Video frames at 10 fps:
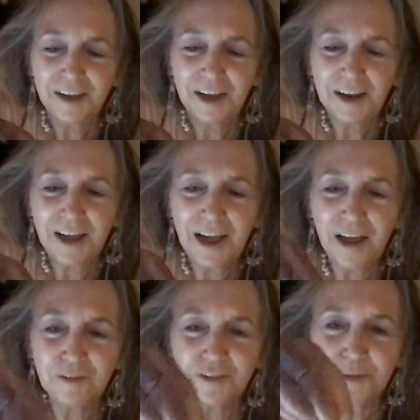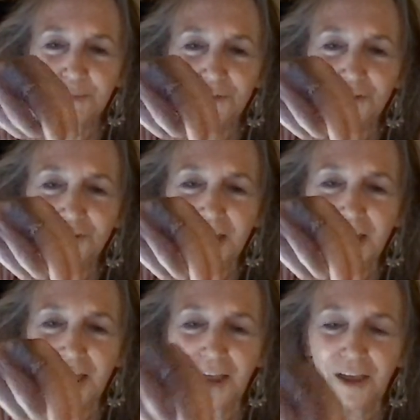And I have some
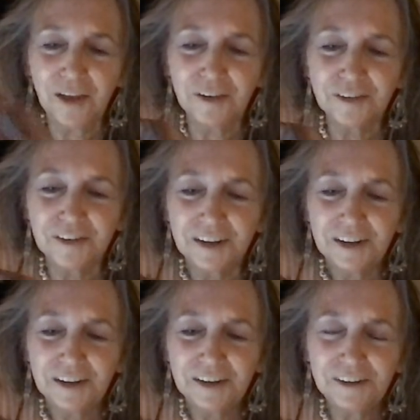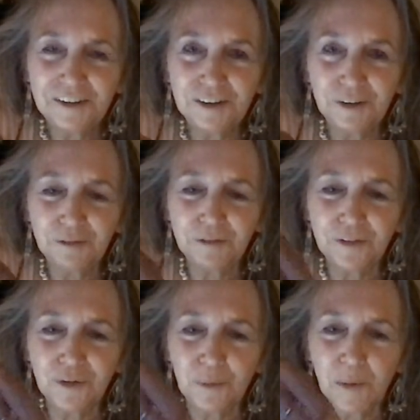shells in here for
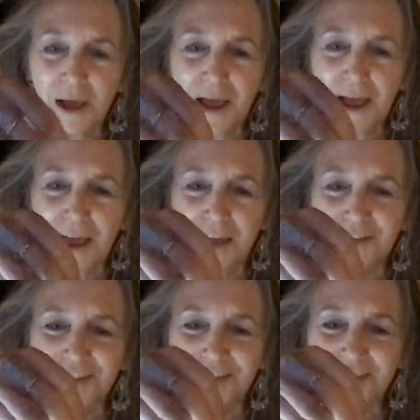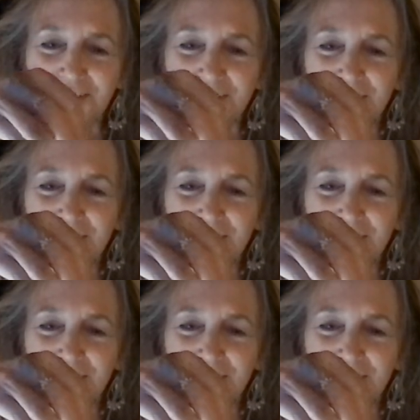the west,